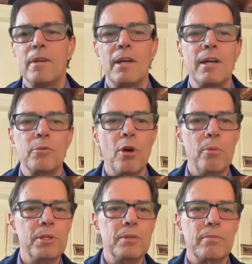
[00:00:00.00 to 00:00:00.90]

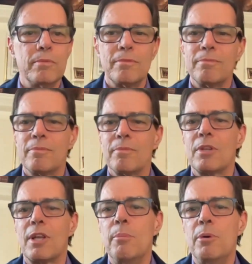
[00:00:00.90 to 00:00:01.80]
Robin
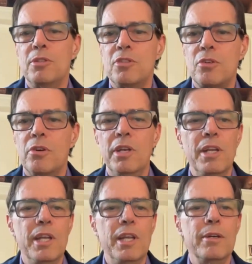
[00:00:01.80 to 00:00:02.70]
come on the screen
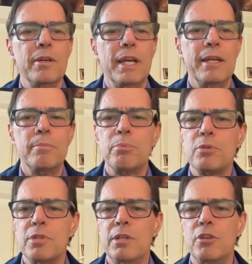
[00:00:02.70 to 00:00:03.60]
here and
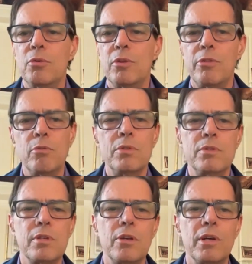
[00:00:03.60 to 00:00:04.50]
present your
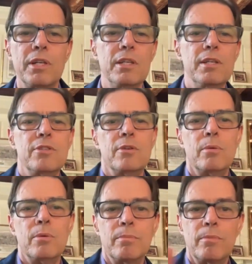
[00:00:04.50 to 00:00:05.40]
thoughts and your ideas
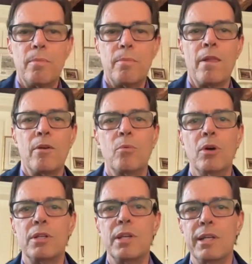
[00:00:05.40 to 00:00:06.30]
on
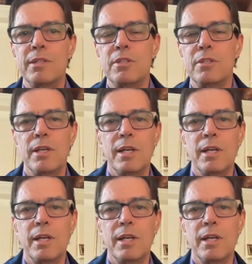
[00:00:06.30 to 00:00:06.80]
what has